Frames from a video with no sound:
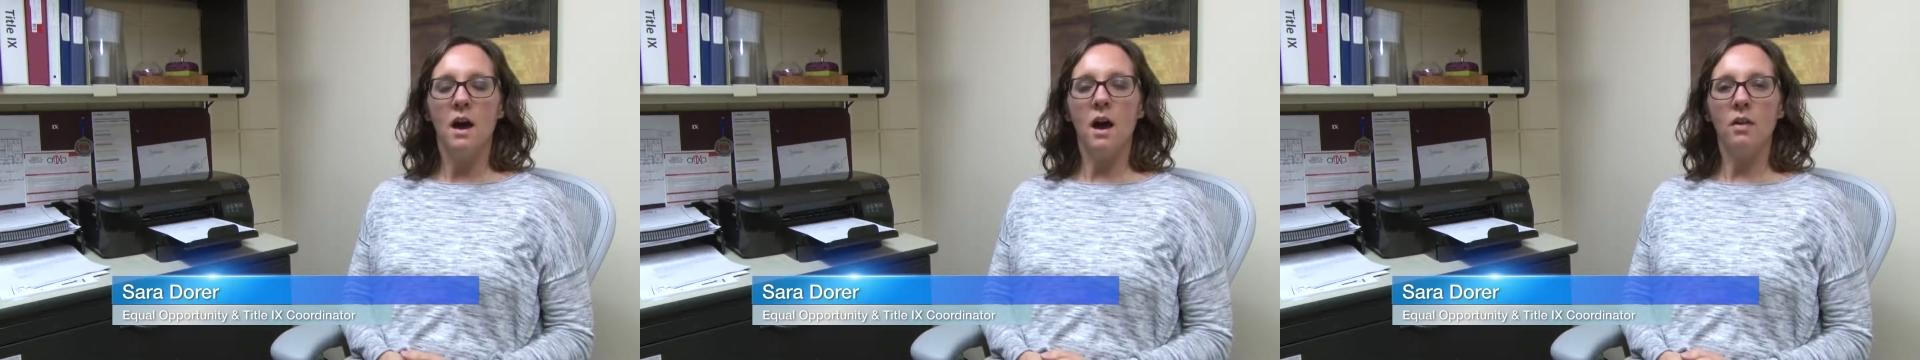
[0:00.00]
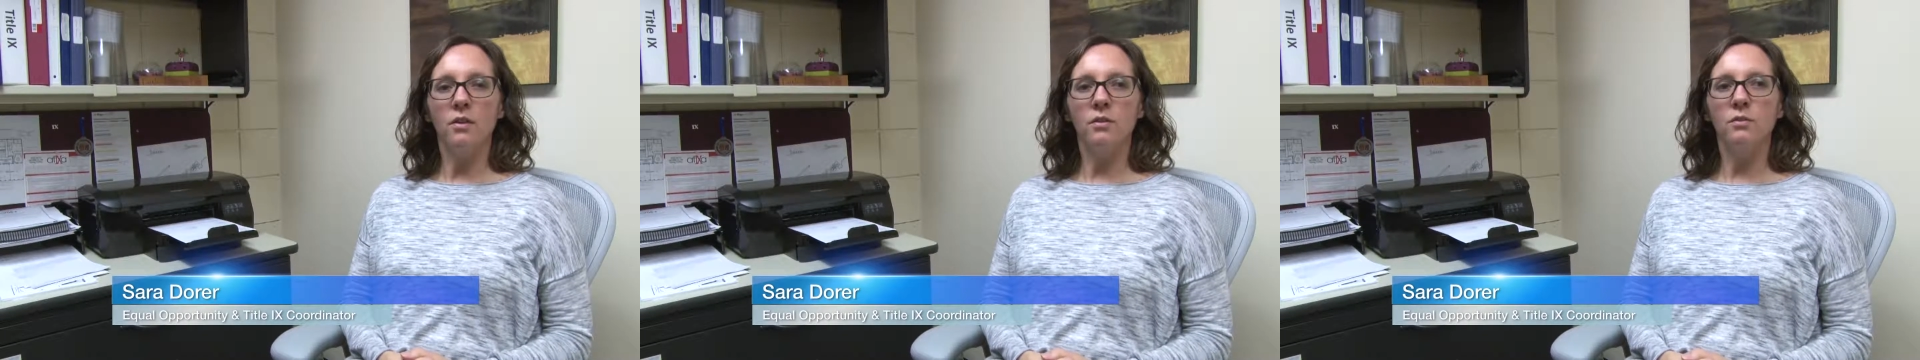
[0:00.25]

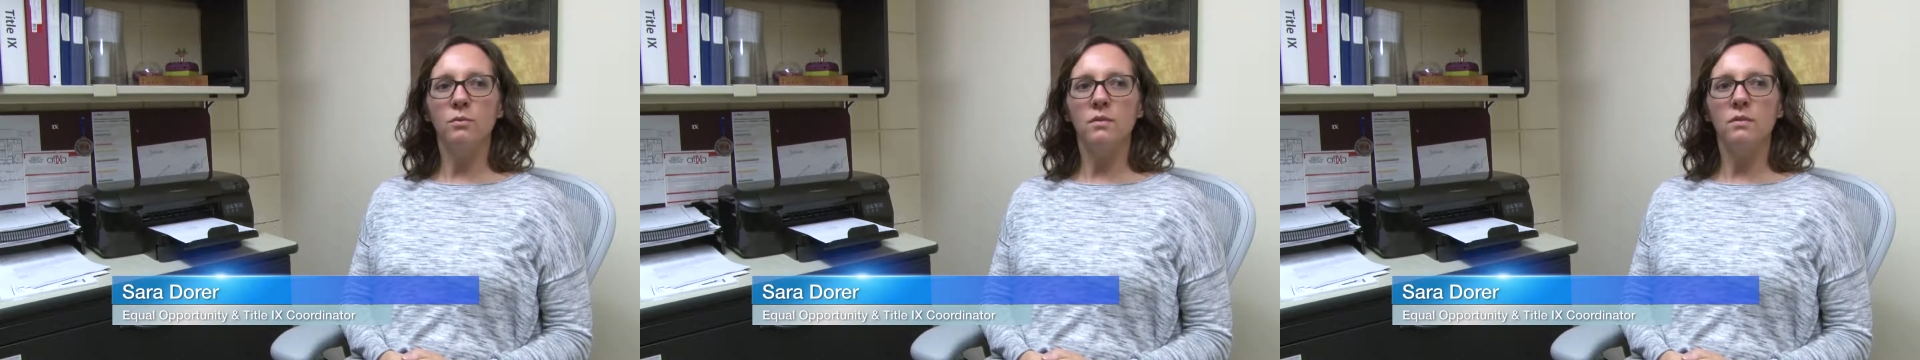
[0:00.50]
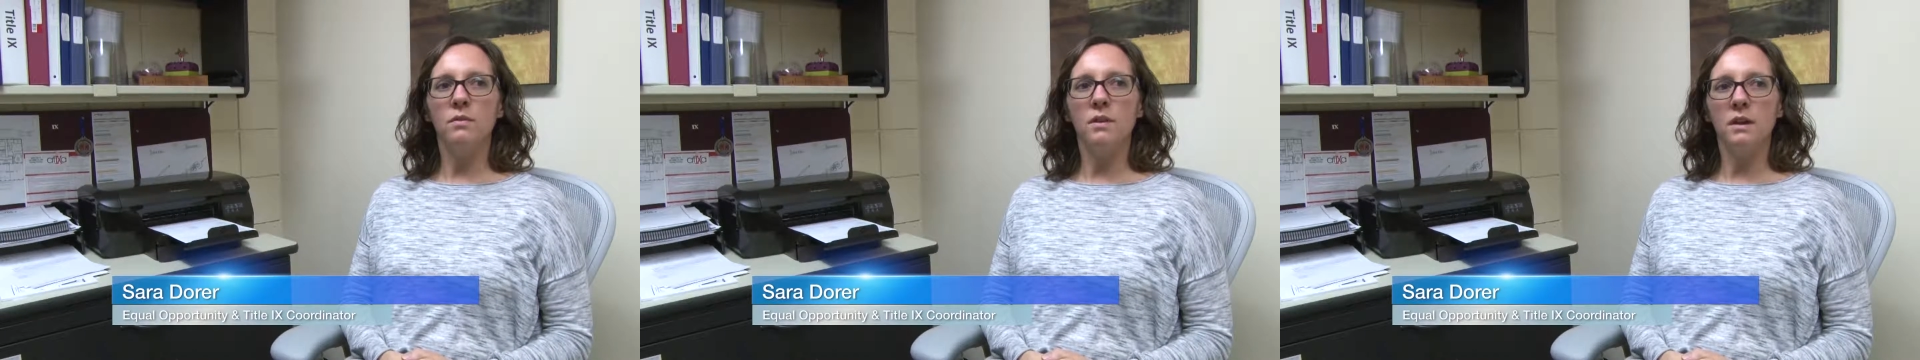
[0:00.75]
others
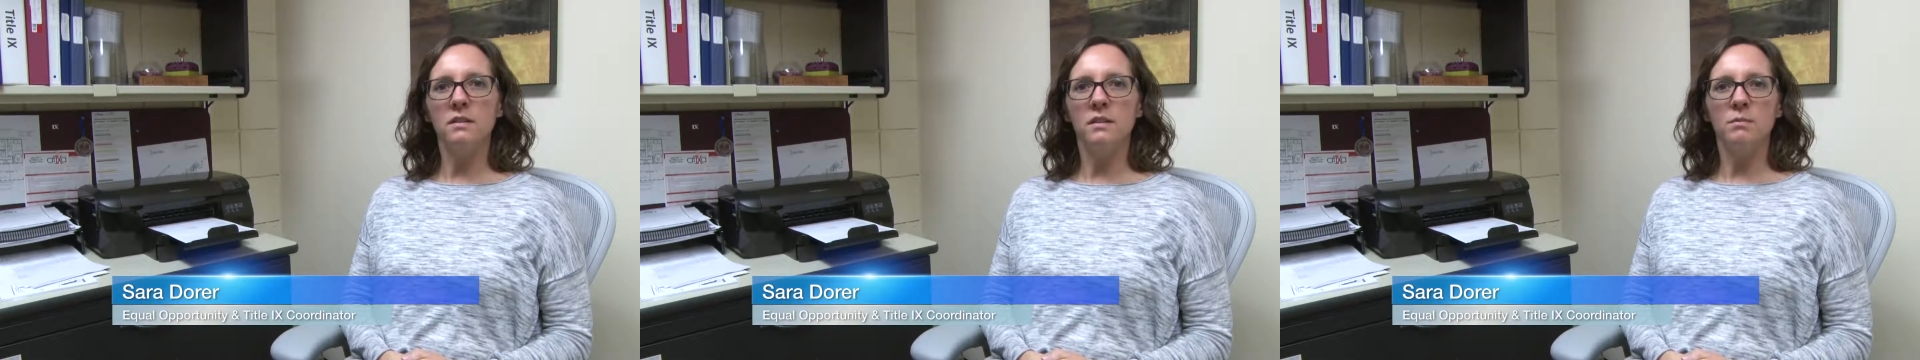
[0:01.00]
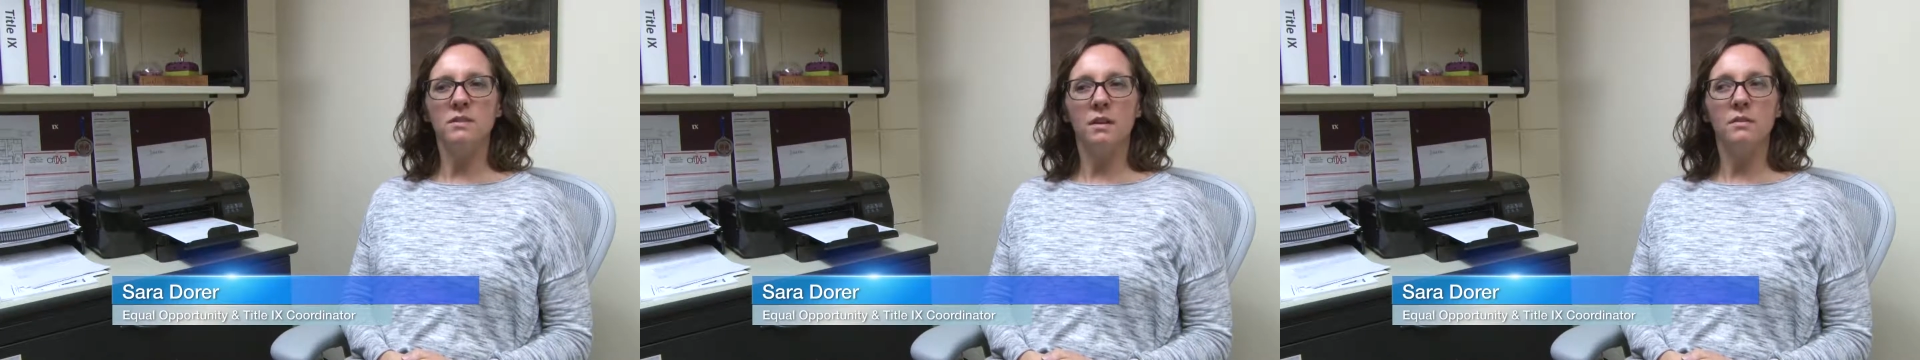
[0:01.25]
think to
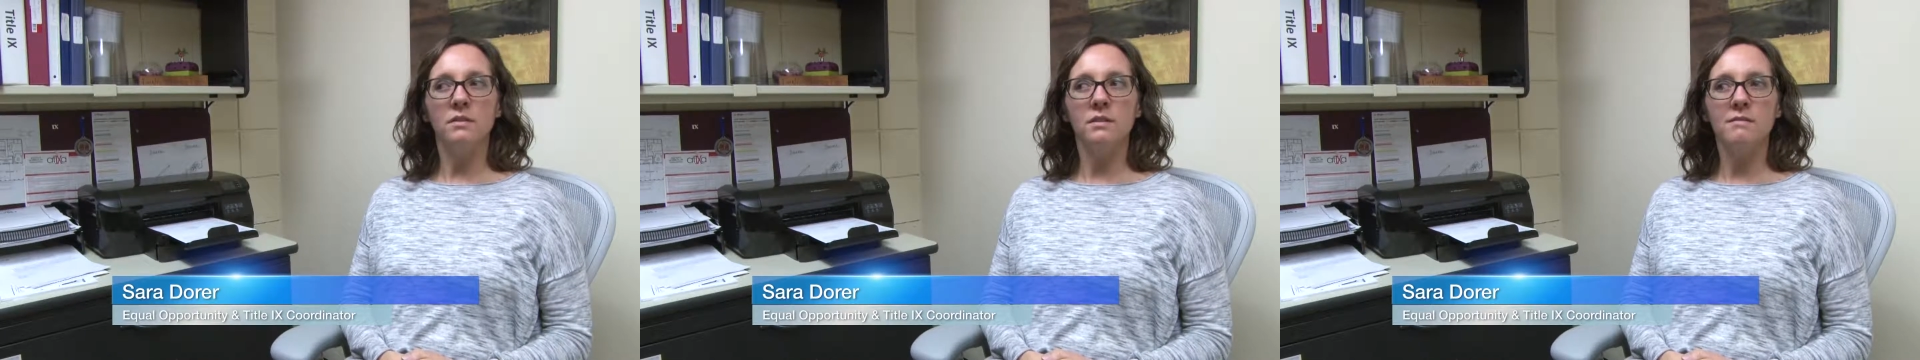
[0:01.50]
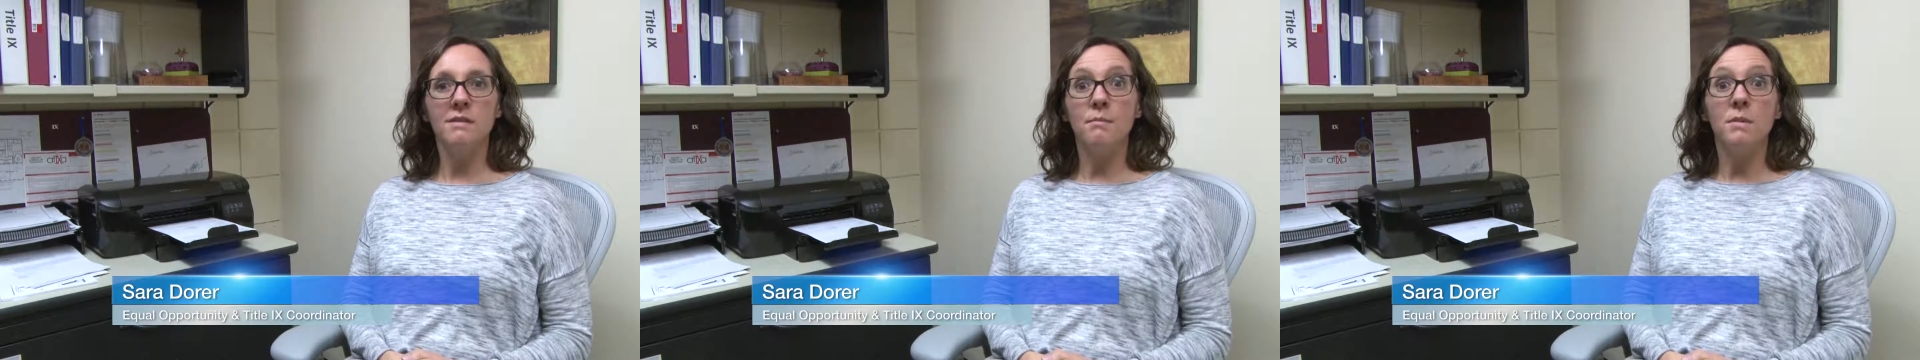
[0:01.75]
themselves,
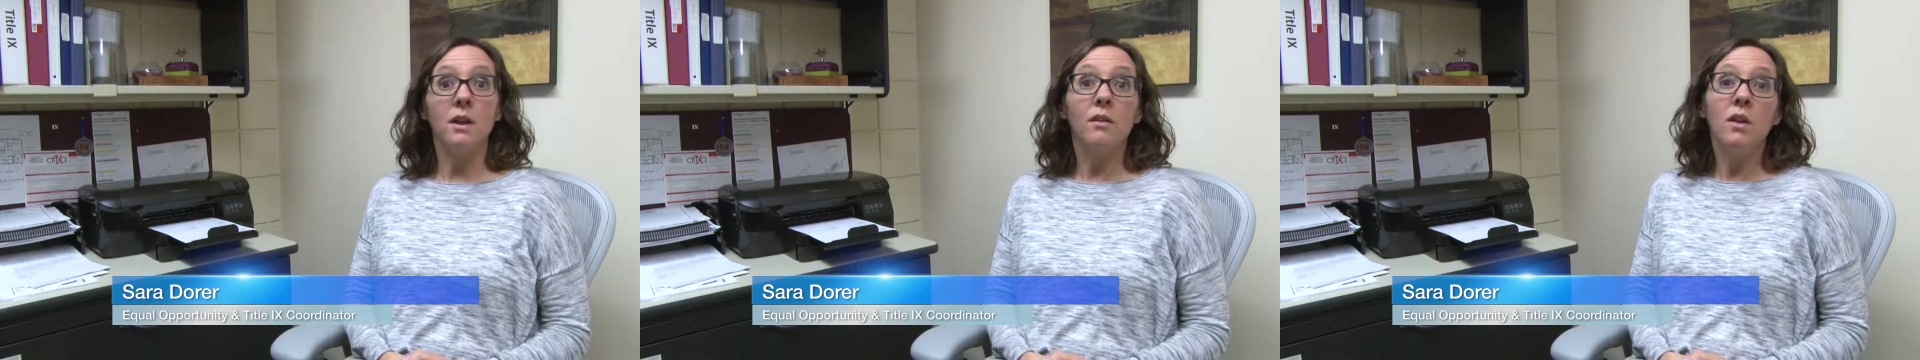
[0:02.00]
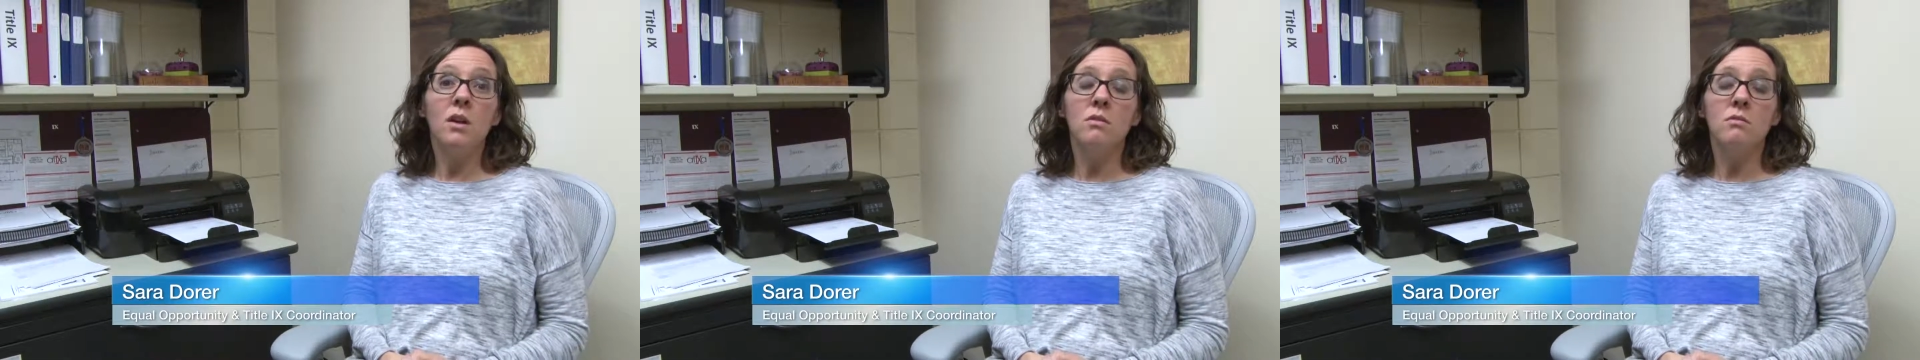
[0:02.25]
I'm not
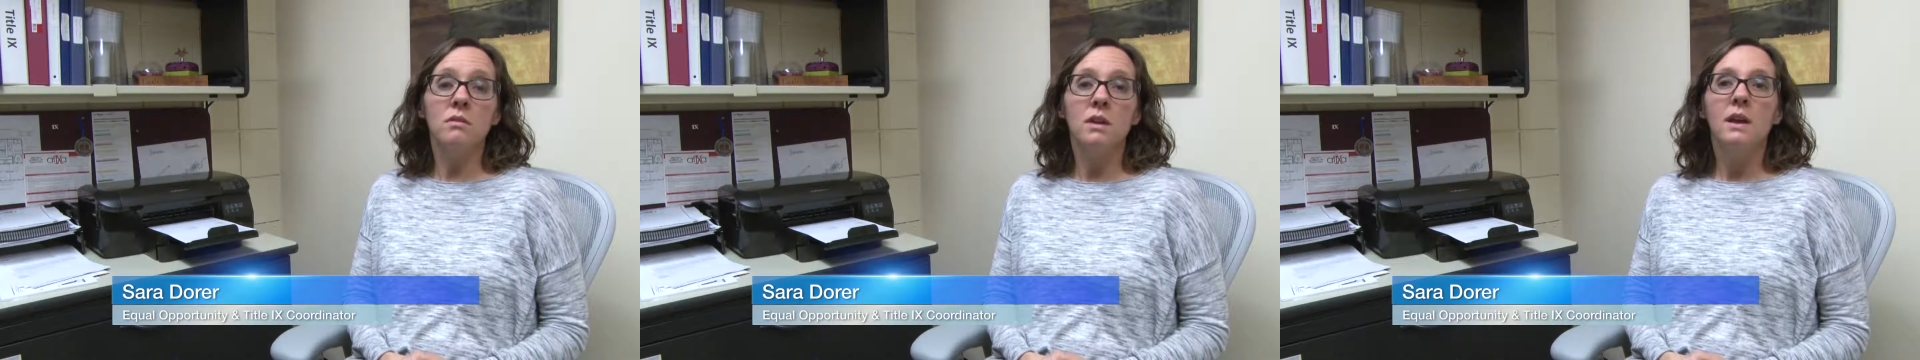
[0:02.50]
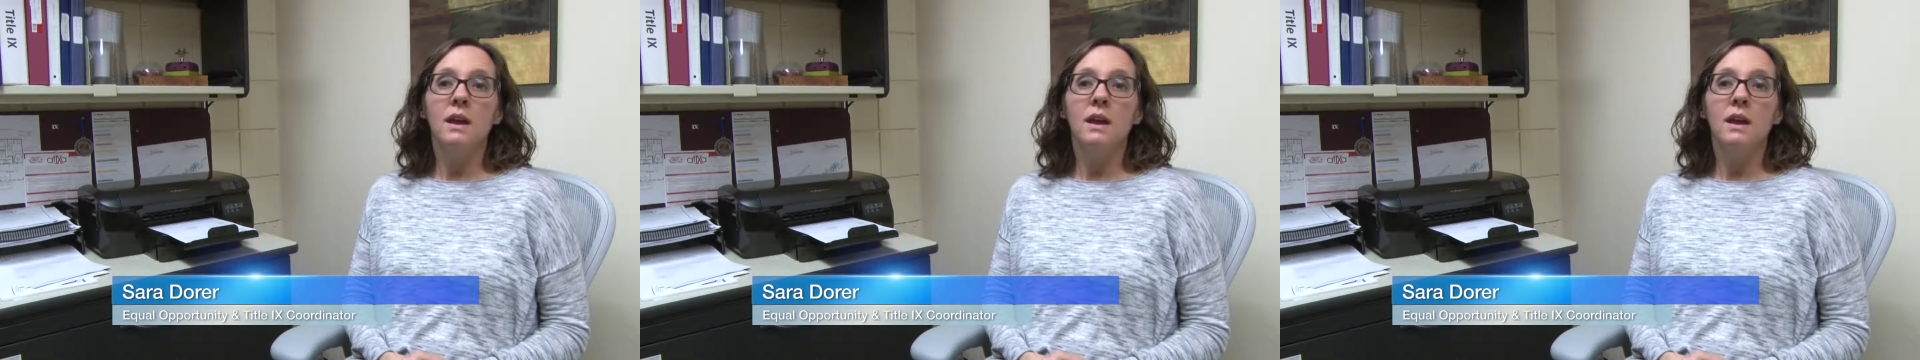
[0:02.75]
alone.